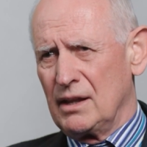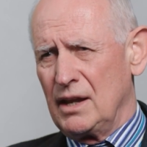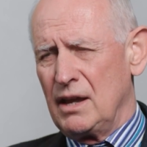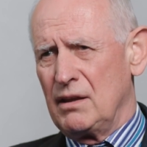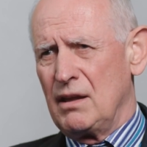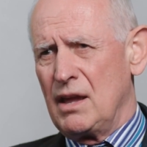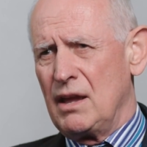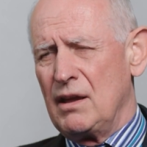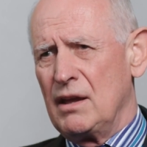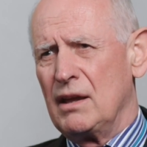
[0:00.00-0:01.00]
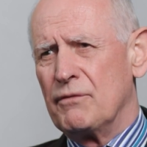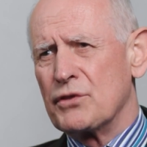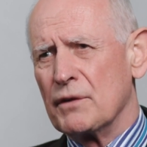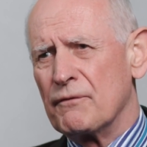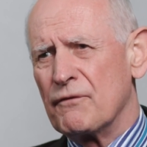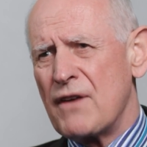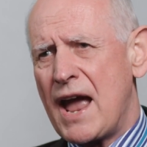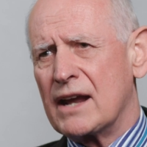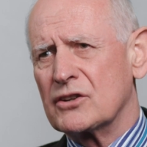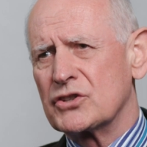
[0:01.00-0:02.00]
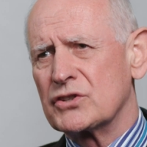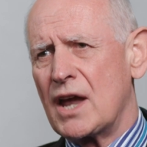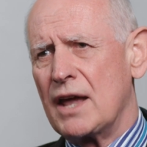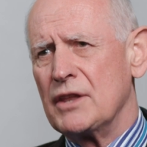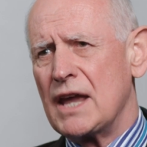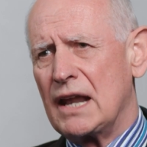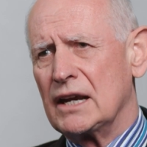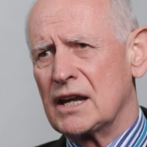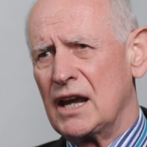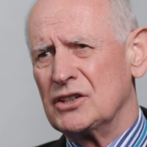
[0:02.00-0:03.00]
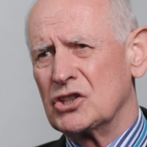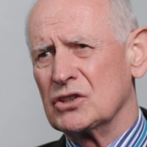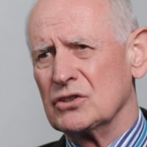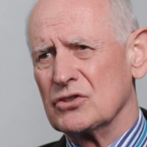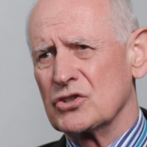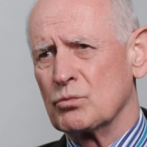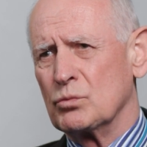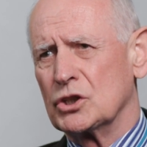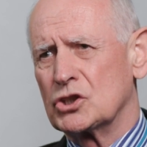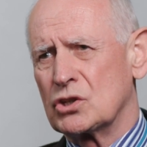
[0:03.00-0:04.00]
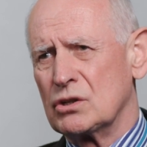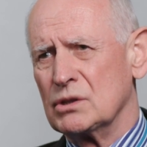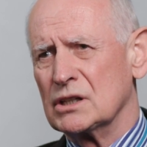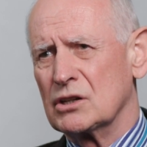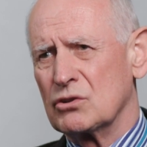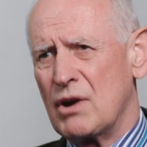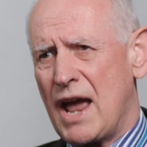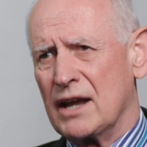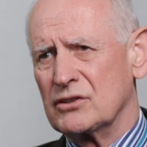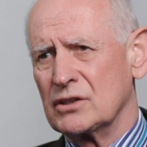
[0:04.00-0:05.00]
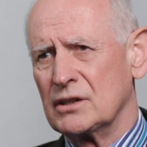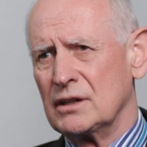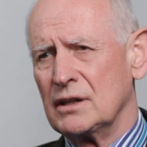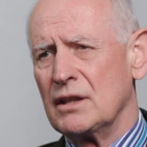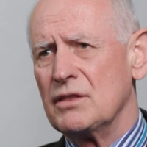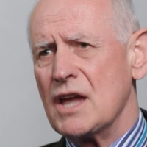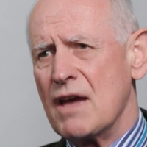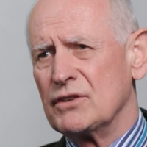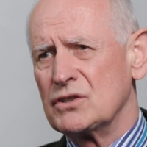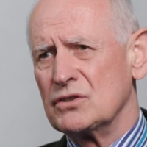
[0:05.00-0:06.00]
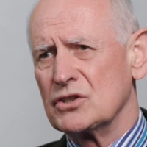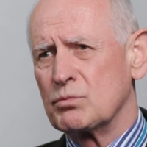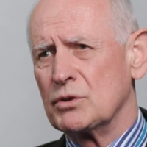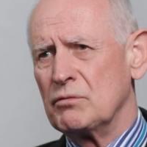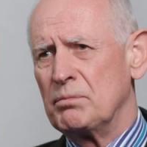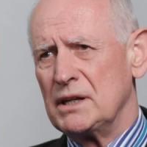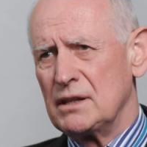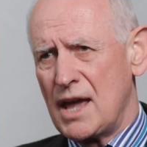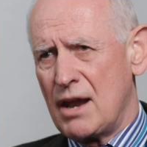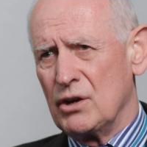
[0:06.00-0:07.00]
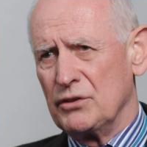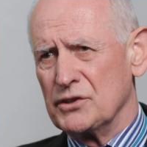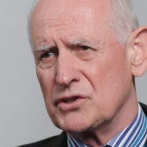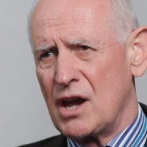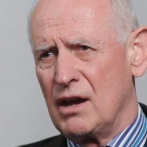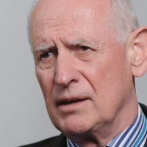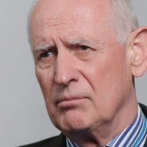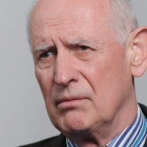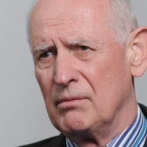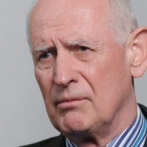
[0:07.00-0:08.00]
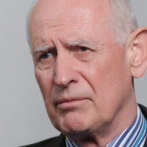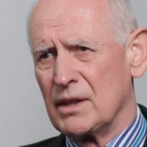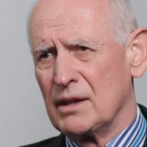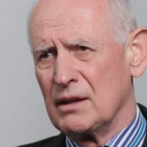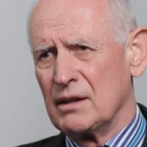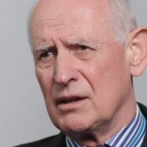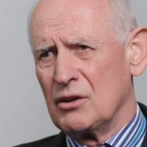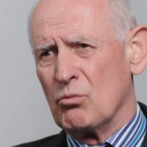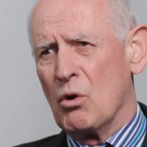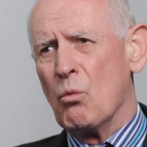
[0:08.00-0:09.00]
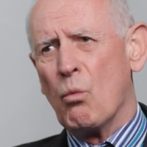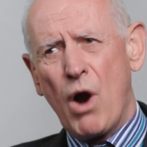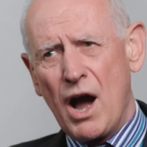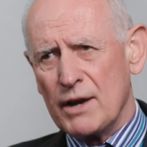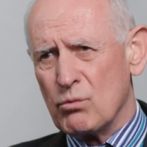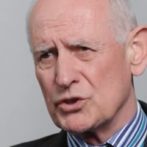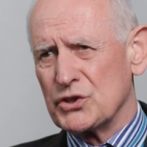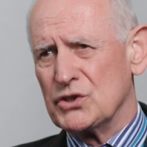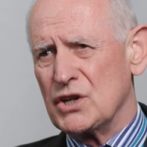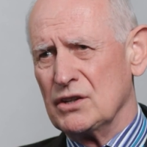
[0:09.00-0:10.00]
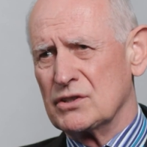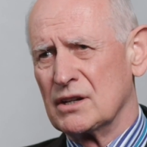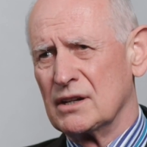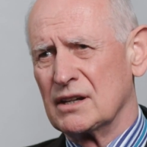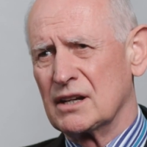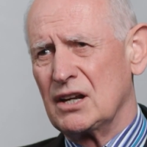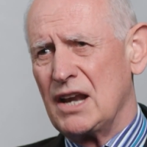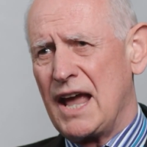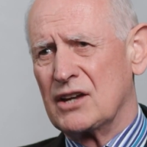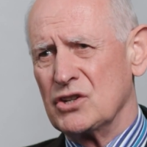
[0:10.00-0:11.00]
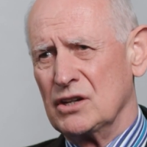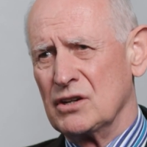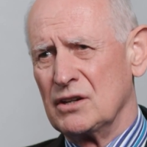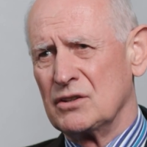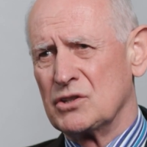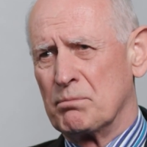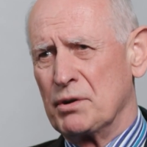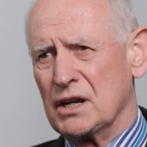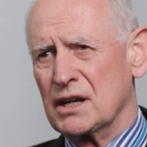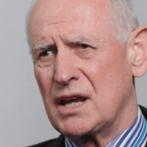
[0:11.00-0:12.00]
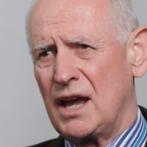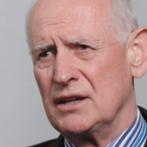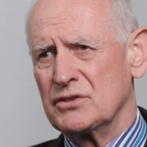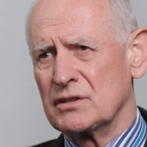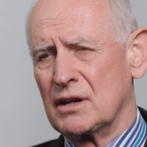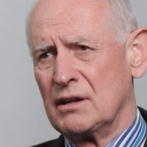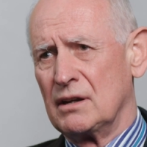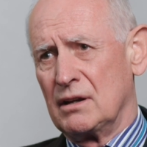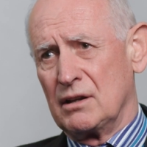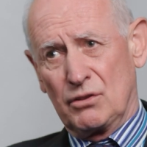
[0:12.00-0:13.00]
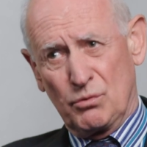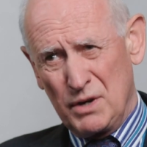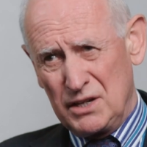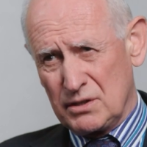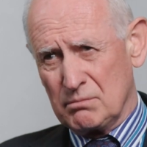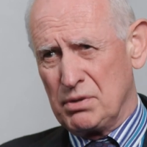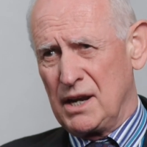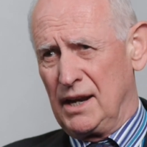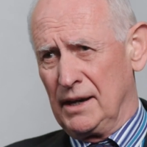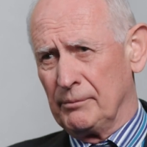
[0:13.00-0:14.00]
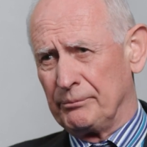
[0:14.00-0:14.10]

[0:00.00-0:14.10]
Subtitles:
If the facts and the allegations were true and correct, the evidence would have been there at the time. Well, why wasn't it collected to bring a case? The reason being,